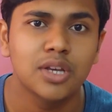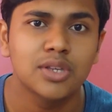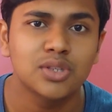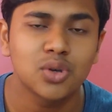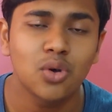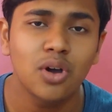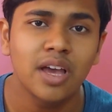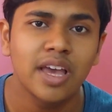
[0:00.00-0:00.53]

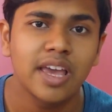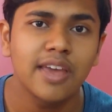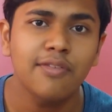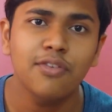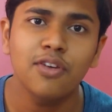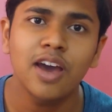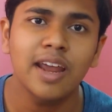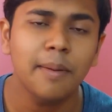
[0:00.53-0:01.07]
So
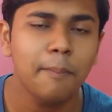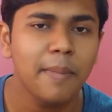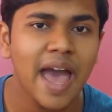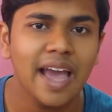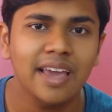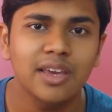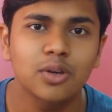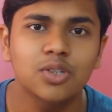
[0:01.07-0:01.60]
if you are a
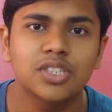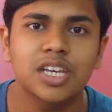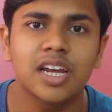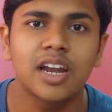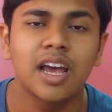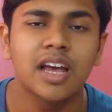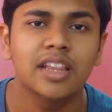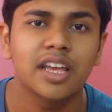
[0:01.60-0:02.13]
Mac user,